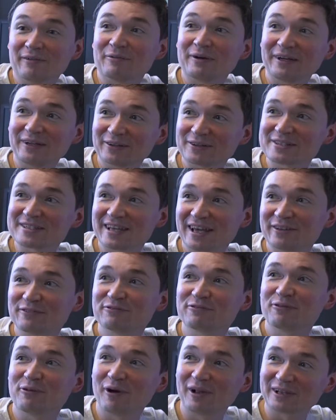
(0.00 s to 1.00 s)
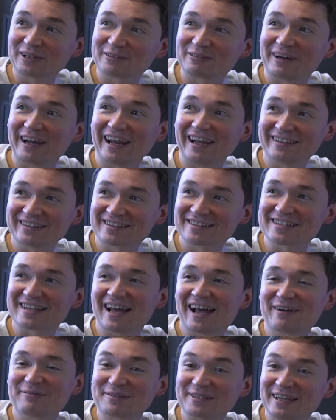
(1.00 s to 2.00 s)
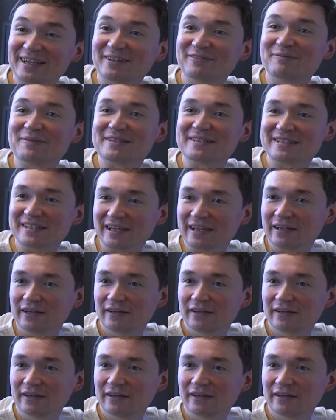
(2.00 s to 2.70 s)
Windows 10 Fall Creators Update PC.